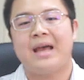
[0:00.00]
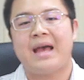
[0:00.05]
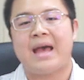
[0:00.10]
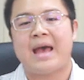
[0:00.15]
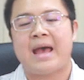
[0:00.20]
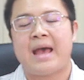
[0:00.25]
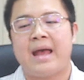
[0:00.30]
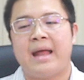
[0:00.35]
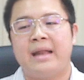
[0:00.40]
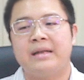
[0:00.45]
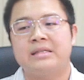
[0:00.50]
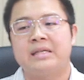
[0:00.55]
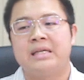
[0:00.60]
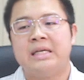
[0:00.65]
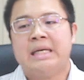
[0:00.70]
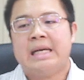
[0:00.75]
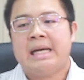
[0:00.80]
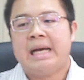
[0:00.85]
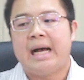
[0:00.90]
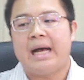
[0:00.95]

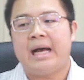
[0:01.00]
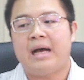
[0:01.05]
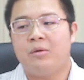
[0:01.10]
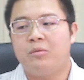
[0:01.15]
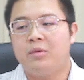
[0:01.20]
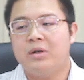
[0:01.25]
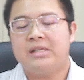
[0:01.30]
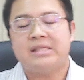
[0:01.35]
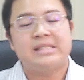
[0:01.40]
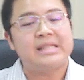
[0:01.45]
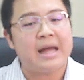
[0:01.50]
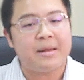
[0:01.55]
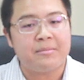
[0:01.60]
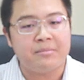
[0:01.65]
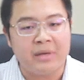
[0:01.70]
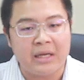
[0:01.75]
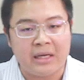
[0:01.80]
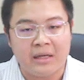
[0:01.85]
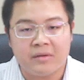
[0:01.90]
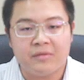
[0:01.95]
And what does
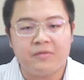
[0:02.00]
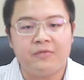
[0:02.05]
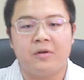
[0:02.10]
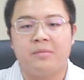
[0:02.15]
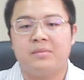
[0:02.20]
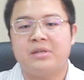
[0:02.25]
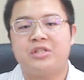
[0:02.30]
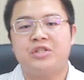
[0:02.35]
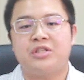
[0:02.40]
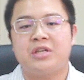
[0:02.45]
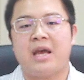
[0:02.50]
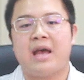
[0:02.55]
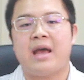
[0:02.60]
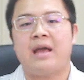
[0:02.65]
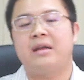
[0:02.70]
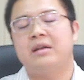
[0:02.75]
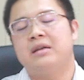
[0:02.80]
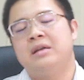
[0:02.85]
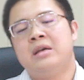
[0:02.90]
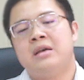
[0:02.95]
that mean for Miss
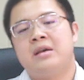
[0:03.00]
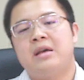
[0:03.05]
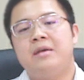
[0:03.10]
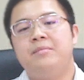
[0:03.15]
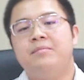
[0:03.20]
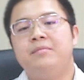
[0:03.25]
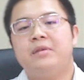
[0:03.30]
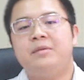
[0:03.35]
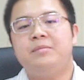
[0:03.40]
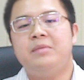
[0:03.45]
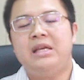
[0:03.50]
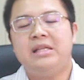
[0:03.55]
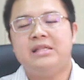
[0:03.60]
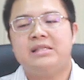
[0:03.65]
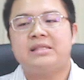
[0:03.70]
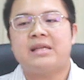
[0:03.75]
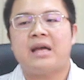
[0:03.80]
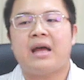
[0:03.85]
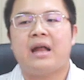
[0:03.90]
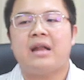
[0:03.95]
Chang? It
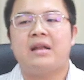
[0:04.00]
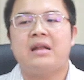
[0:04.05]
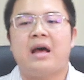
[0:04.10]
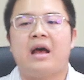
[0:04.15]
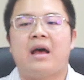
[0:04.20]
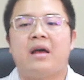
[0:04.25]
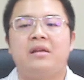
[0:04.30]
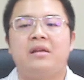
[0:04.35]
means that